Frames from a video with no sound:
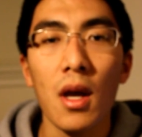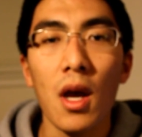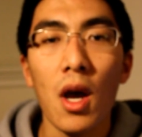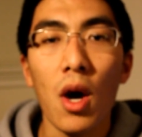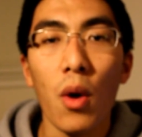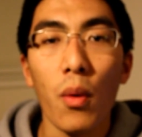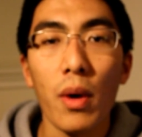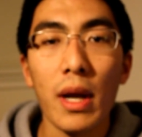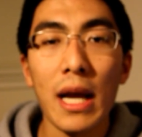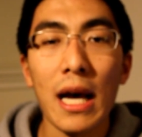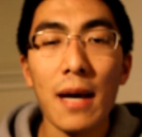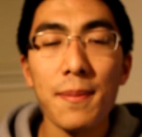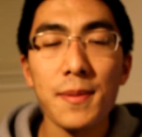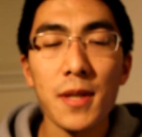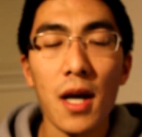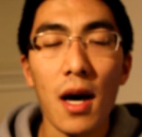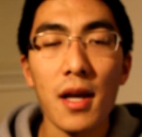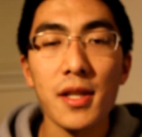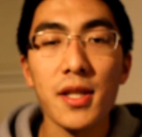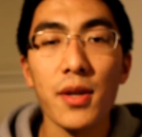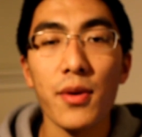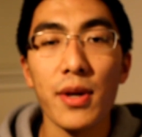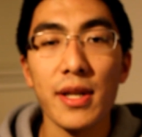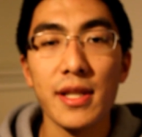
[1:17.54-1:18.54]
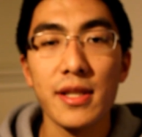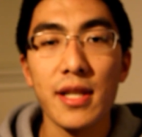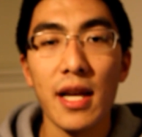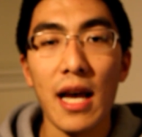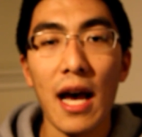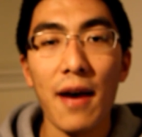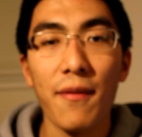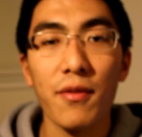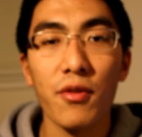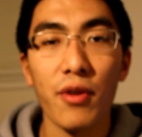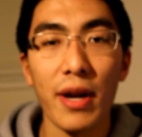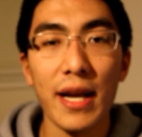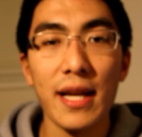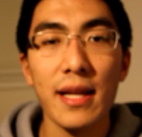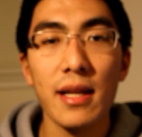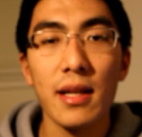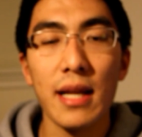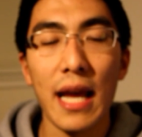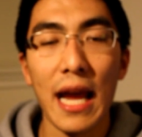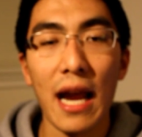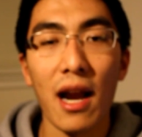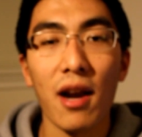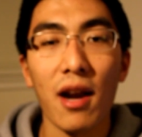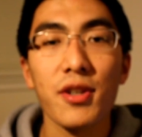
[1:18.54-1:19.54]
What helps also is to have great
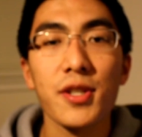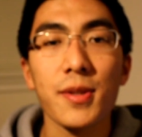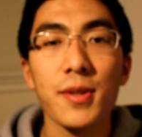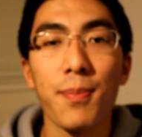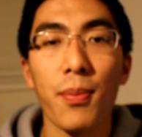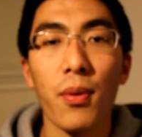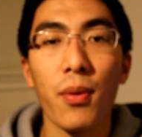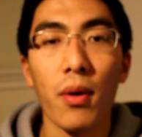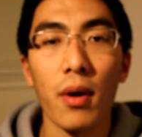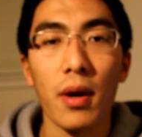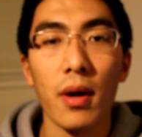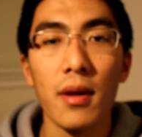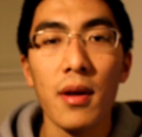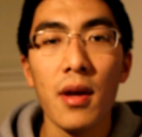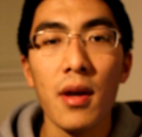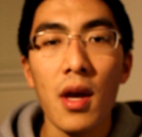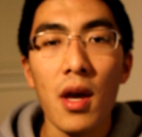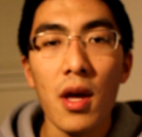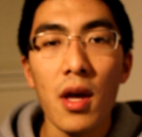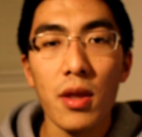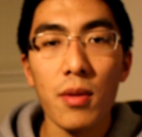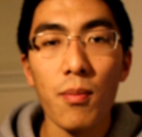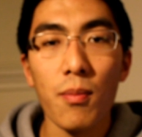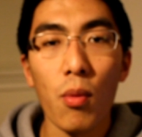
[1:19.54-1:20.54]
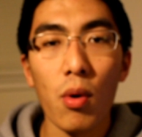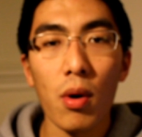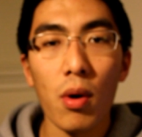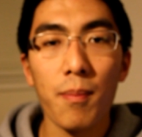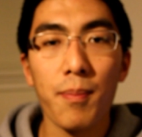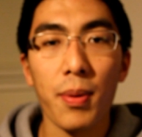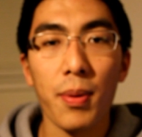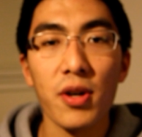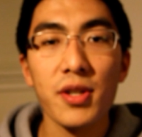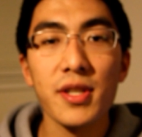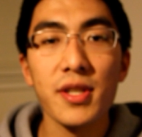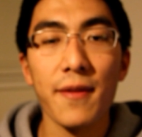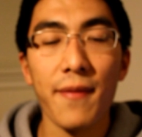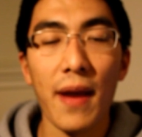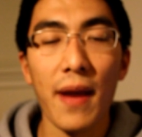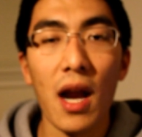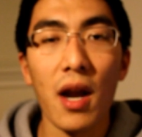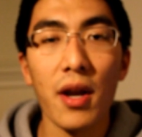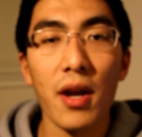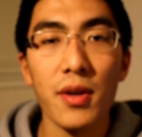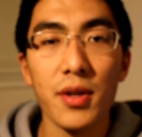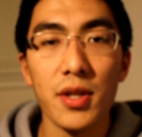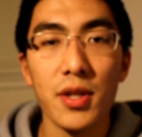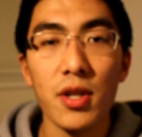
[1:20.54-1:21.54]
air support. The more bursts of air
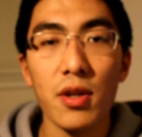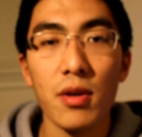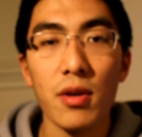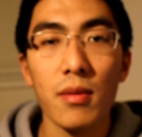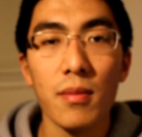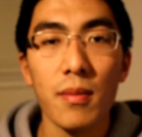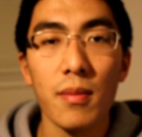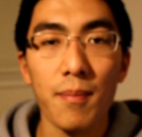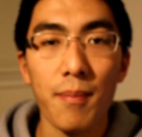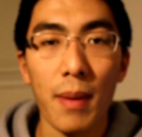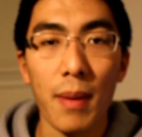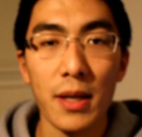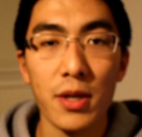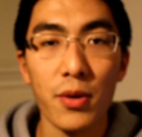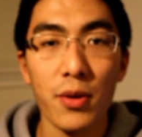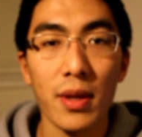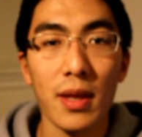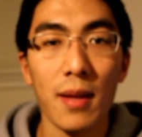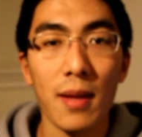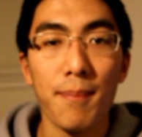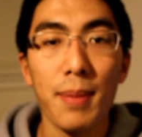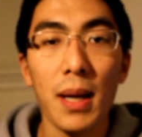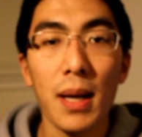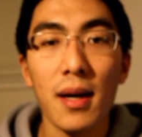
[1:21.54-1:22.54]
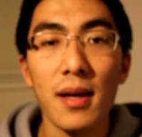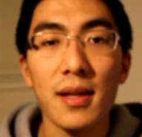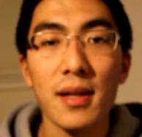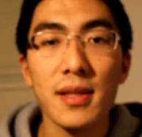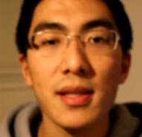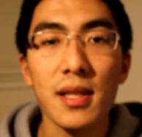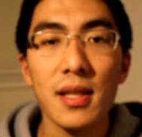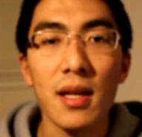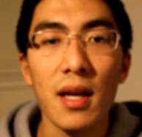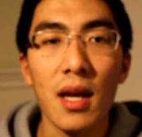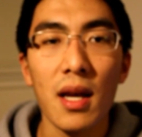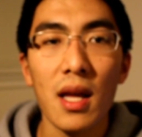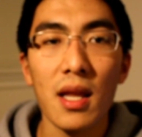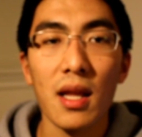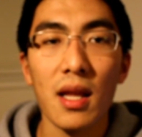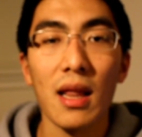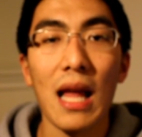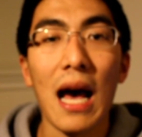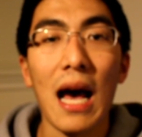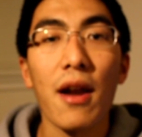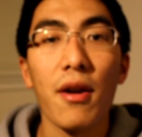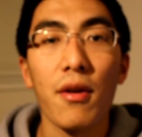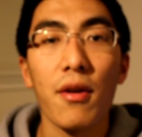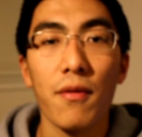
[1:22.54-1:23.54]
you do by doing the buzz, the
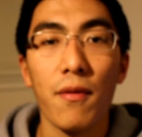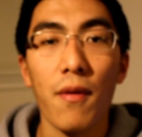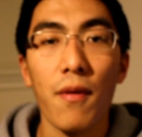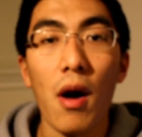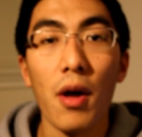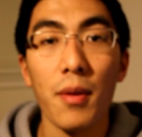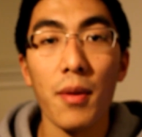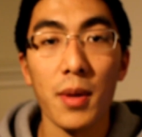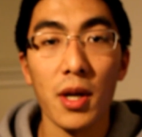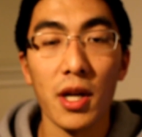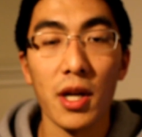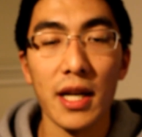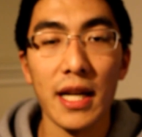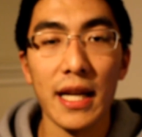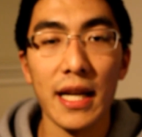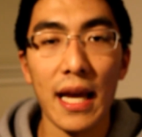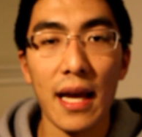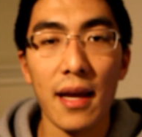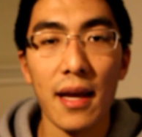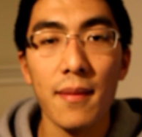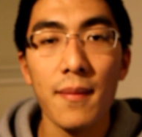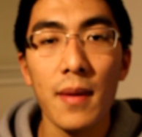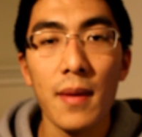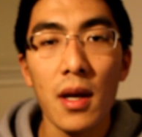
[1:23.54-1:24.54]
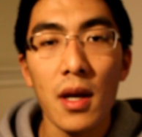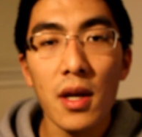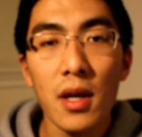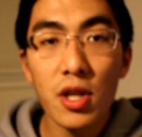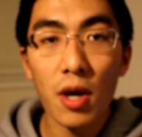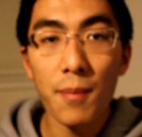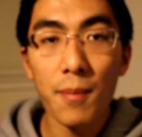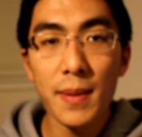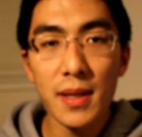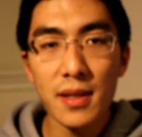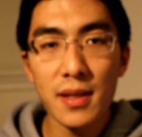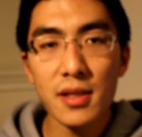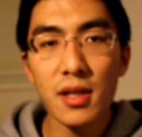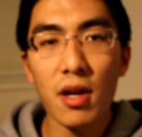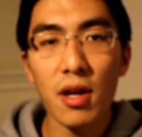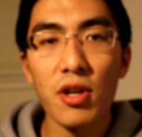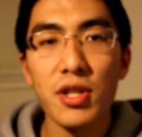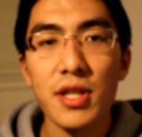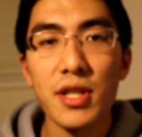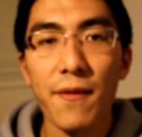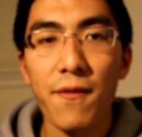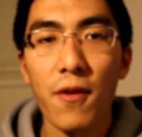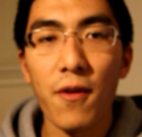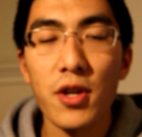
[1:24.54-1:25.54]
louder the volume you're going to get. Don't be
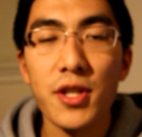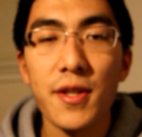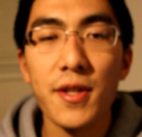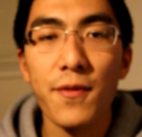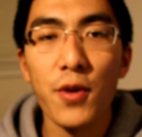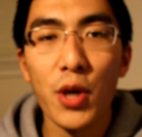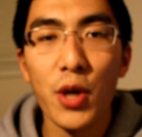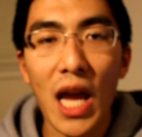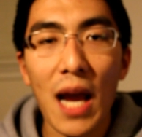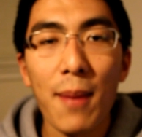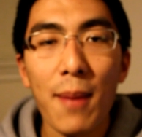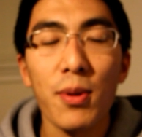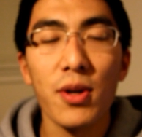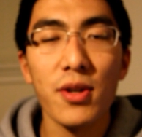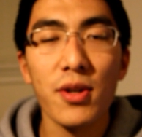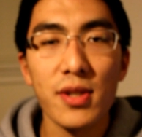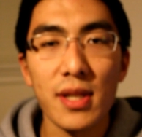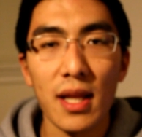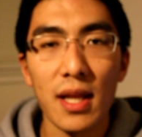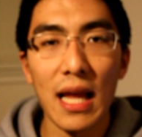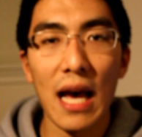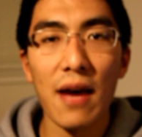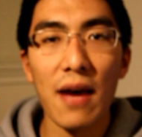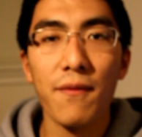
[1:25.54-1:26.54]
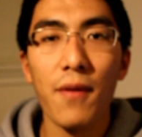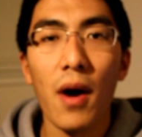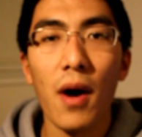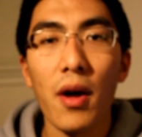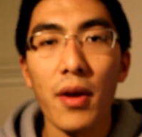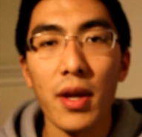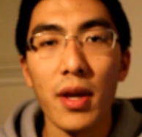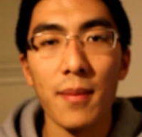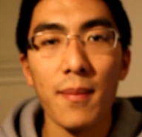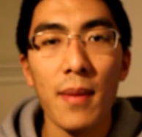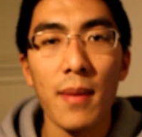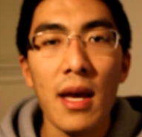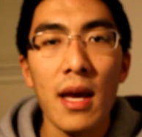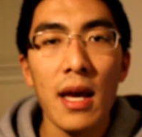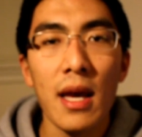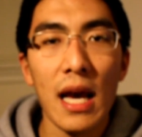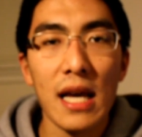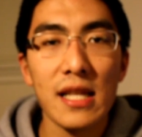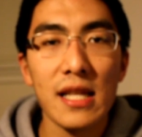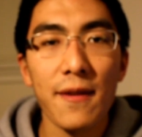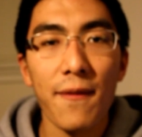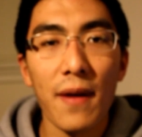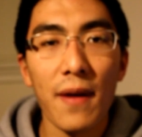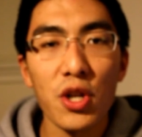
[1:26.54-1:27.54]
discouraged at first if you can't produce a loud volume,
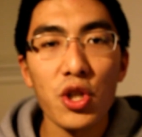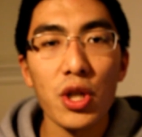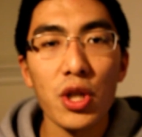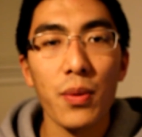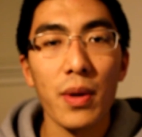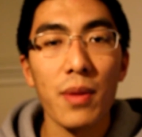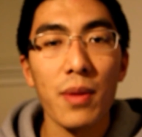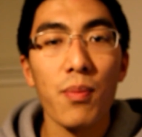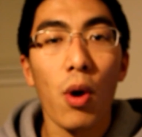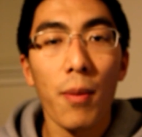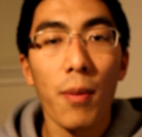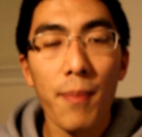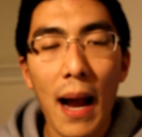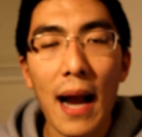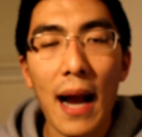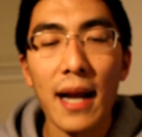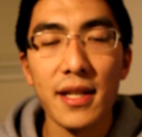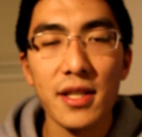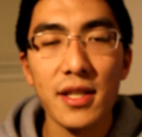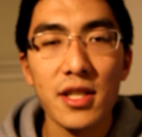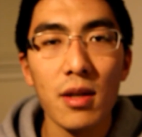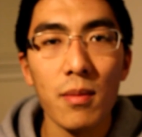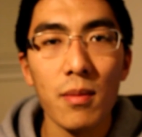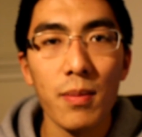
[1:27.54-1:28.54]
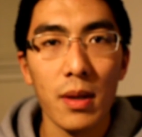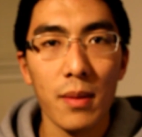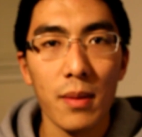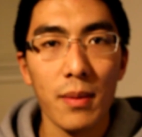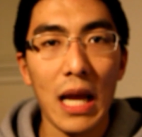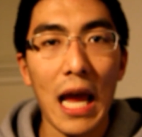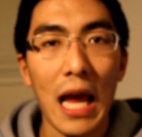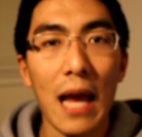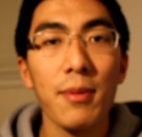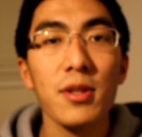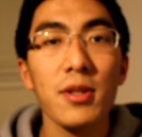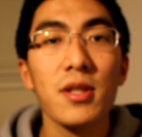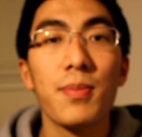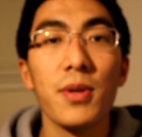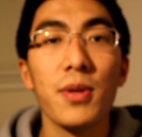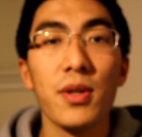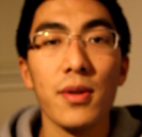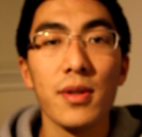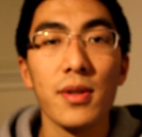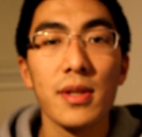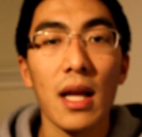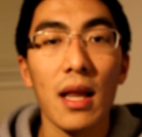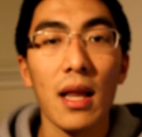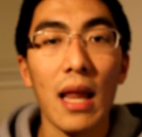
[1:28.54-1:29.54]
as eventually with more practice you'll be able to
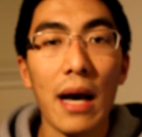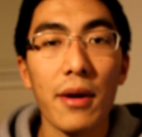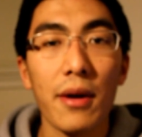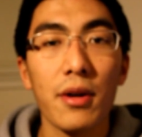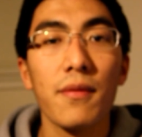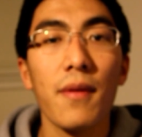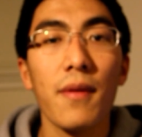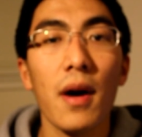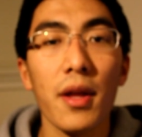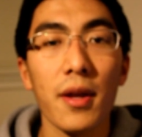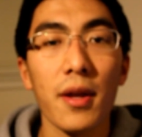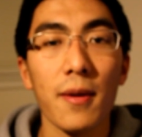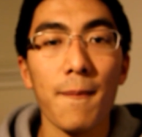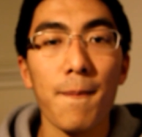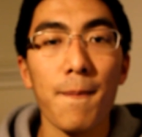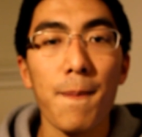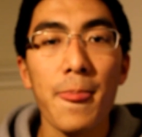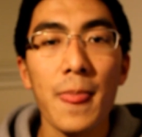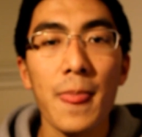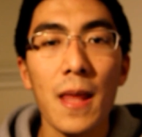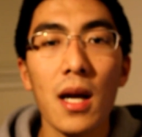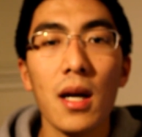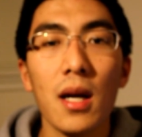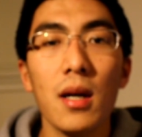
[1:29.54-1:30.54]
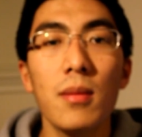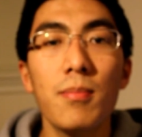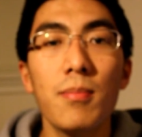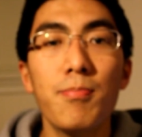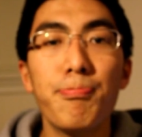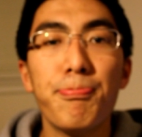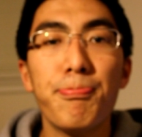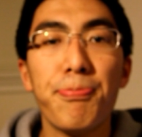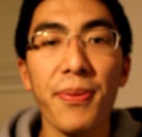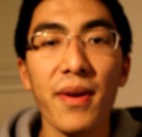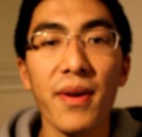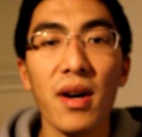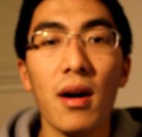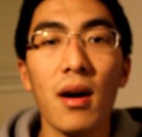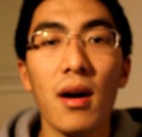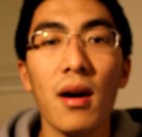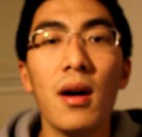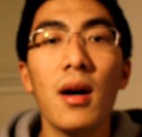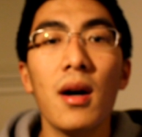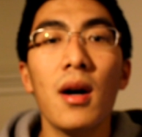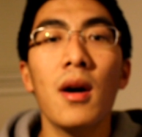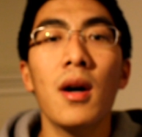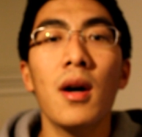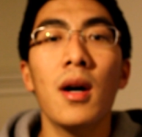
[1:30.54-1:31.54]
produce a louder volume. Ba.
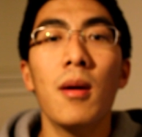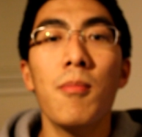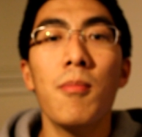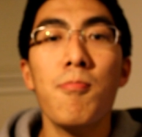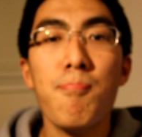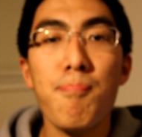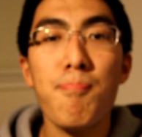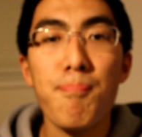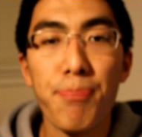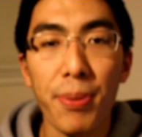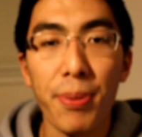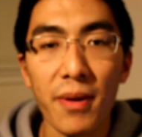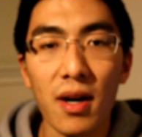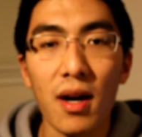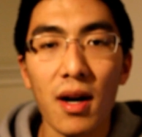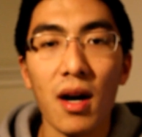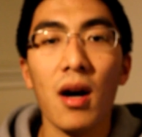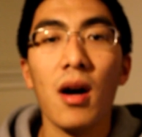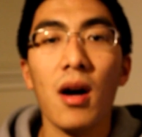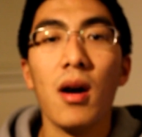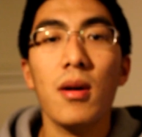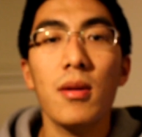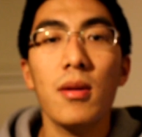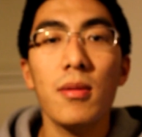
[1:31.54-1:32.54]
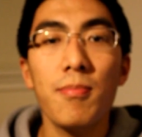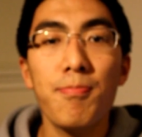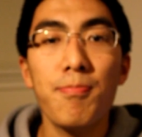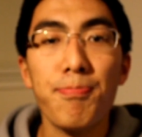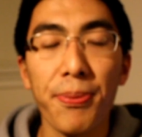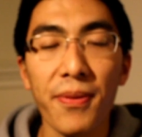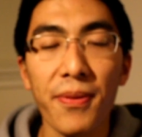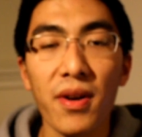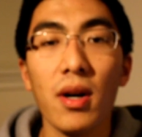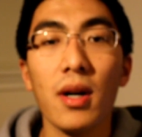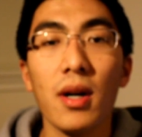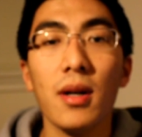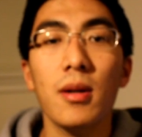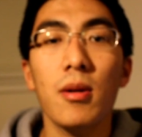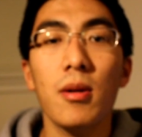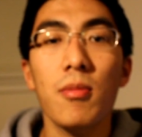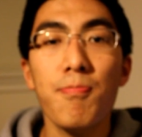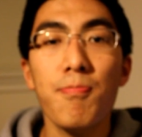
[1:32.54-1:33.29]
Ba. Ba.